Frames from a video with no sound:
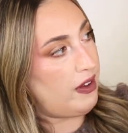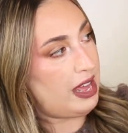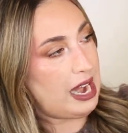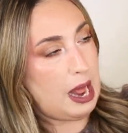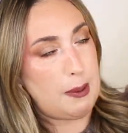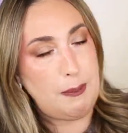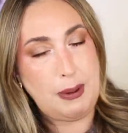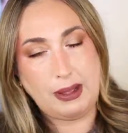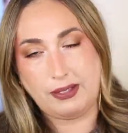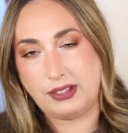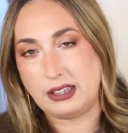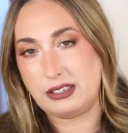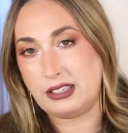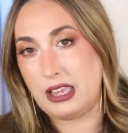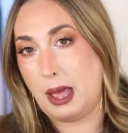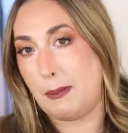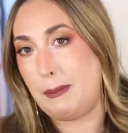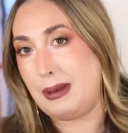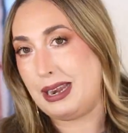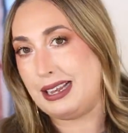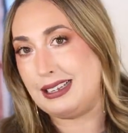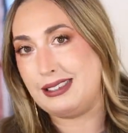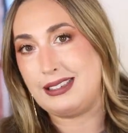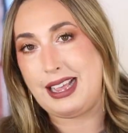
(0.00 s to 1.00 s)
and I picked this
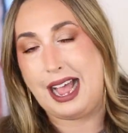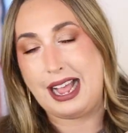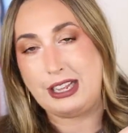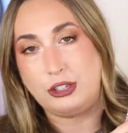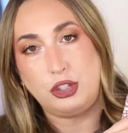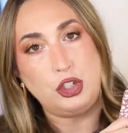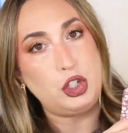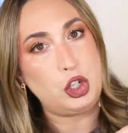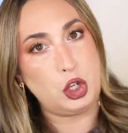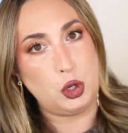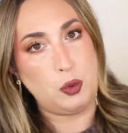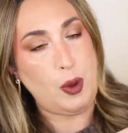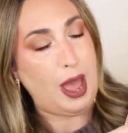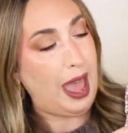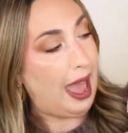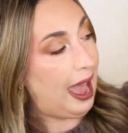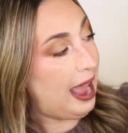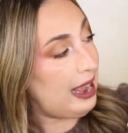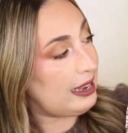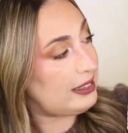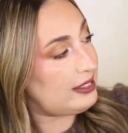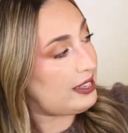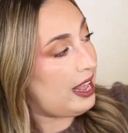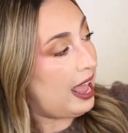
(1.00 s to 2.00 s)
up in a size
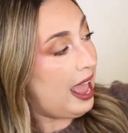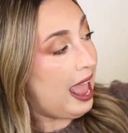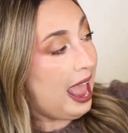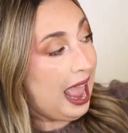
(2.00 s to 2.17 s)
2X